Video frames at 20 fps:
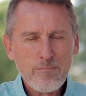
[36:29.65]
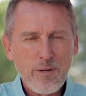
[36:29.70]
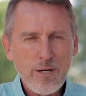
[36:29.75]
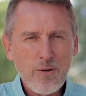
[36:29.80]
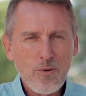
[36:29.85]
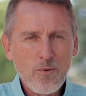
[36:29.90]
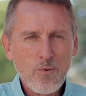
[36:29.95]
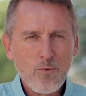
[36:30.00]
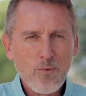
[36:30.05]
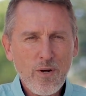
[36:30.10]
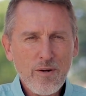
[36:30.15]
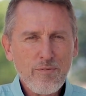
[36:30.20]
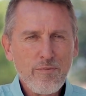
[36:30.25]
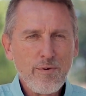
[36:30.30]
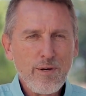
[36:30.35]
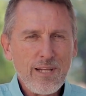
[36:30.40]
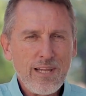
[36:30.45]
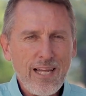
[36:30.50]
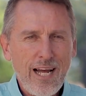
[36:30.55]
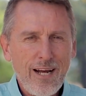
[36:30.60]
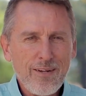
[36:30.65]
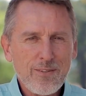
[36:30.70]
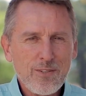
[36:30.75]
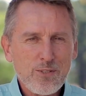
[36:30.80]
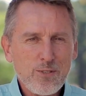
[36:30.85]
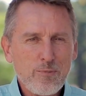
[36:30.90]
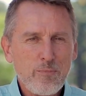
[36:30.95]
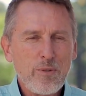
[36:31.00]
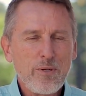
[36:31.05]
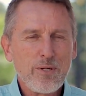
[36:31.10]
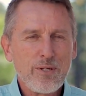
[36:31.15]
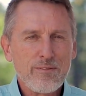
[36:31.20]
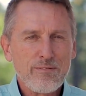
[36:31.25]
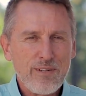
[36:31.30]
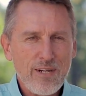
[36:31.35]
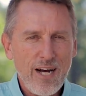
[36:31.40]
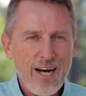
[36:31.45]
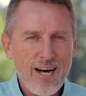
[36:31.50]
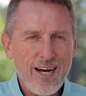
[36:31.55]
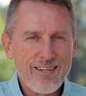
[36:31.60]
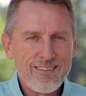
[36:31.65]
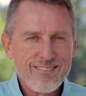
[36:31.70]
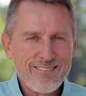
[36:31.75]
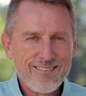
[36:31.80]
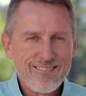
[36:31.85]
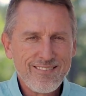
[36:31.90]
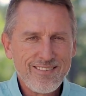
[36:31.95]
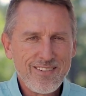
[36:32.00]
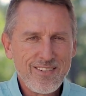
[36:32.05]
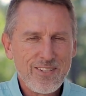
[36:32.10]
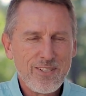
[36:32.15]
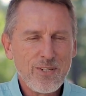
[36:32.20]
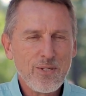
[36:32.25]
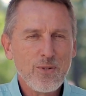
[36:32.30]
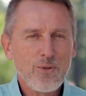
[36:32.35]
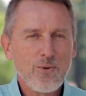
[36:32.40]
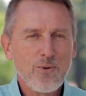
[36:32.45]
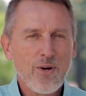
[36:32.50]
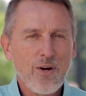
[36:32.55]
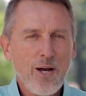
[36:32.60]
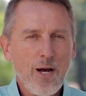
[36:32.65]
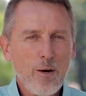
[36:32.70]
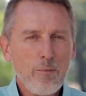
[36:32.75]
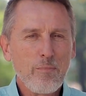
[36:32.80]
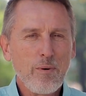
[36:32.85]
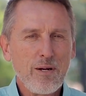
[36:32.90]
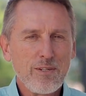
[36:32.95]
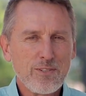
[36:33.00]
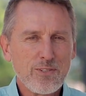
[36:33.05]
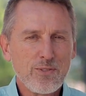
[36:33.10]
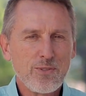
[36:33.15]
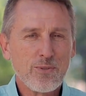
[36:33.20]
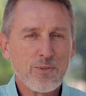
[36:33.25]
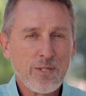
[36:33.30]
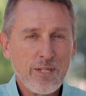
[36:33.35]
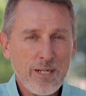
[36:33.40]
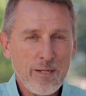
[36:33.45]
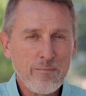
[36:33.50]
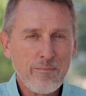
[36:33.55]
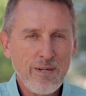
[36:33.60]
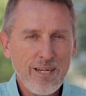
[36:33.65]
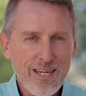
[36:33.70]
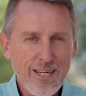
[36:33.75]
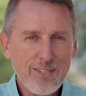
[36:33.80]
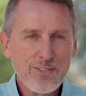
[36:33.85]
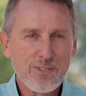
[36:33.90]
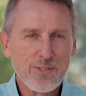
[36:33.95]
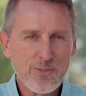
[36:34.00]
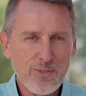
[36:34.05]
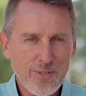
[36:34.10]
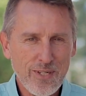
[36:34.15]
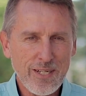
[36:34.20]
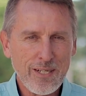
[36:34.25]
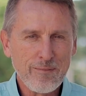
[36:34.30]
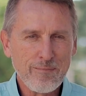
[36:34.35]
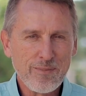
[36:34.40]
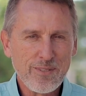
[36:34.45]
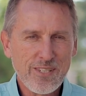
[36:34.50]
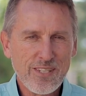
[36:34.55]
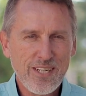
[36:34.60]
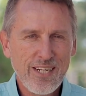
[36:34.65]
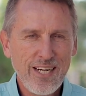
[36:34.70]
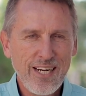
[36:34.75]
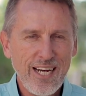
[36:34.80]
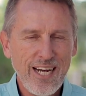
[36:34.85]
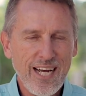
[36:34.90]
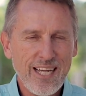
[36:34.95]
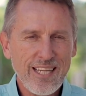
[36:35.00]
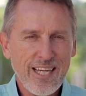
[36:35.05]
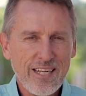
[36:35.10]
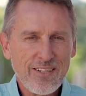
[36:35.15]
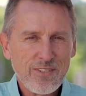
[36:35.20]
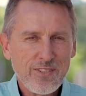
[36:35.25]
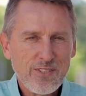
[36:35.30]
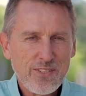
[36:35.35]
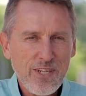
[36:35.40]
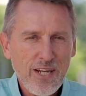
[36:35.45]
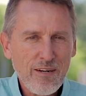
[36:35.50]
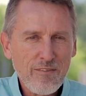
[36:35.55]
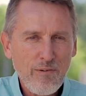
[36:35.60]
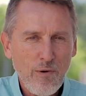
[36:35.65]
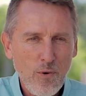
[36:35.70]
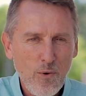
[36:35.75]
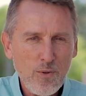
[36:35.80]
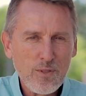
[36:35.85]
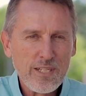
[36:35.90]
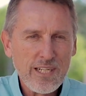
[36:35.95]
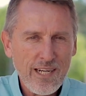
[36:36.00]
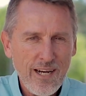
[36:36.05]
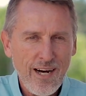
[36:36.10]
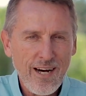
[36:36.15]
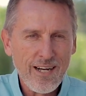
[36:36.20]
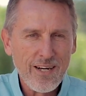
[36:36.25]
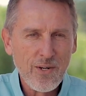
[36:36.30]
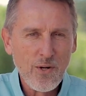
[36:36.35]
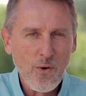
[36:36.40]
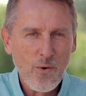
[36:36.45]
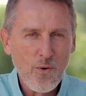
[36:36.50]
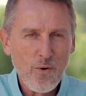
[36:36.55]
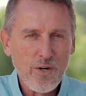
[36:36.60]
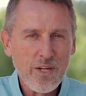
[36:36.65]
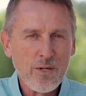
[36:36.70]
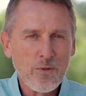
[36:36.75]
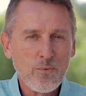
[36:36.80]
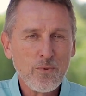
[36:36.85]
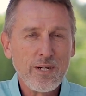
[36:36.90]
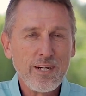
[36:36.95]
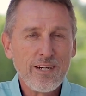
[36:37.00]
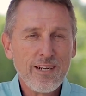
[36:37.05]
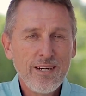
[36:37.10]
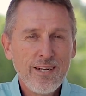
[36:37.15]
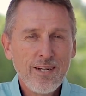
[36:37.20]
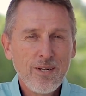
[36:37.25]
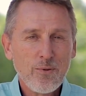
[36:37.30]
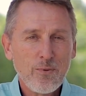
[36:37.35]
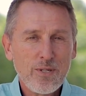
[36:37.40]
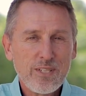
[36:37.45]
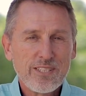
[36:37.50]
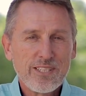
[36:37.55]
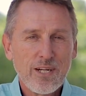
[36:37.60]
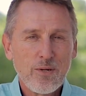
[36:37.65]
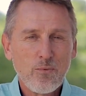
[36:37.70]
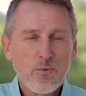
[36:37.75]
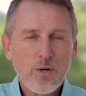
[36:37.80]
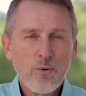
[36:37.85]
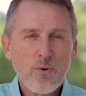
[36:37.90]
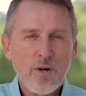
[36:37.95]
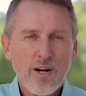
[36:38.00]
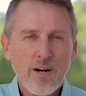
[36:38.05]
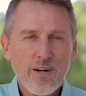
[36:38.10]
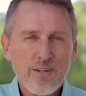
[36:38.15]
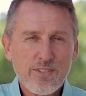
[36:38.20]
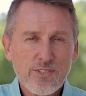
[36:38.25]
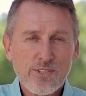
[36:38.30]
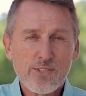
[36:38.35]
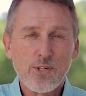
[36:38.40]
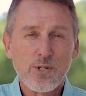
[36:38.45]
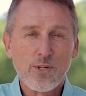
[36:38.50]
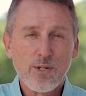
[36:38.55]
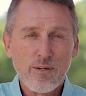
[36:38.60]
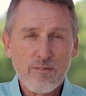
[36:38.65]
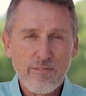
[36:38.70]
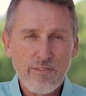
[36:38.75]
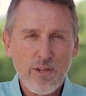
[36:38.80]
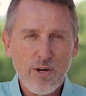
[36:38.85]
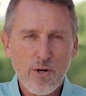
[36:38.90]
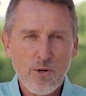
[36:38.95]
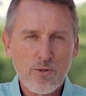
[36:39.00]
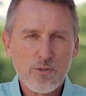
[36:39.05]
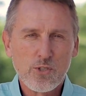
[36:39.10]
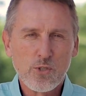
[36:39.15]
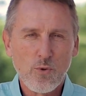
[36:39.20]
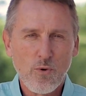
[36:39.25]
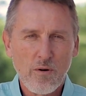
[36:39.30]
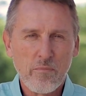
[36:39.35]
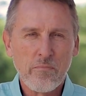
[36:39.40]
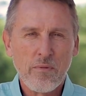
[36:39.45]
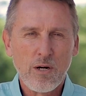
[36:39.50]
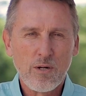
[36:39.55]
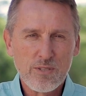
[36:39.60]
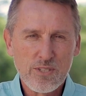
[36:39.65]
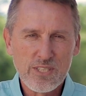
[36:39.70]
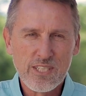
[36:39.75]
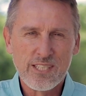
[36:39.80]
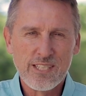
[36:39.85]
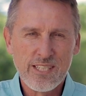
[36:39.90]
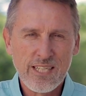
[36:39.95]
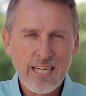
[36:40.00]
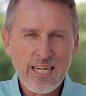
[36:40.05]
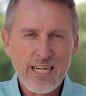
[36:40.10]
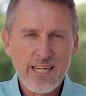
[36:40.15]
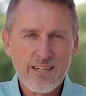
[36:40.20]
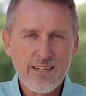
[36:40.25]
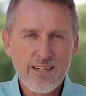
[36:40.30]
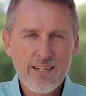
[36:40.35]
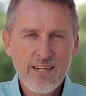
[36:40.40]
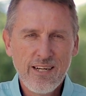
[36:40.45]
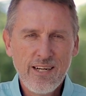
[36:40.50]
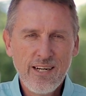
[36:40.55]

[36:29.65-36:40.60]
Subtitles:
But what if we allowed the Spirit of God to help us dream His dreams, and that instead of holding on and hoarding, we said we want to serve those who are most in need.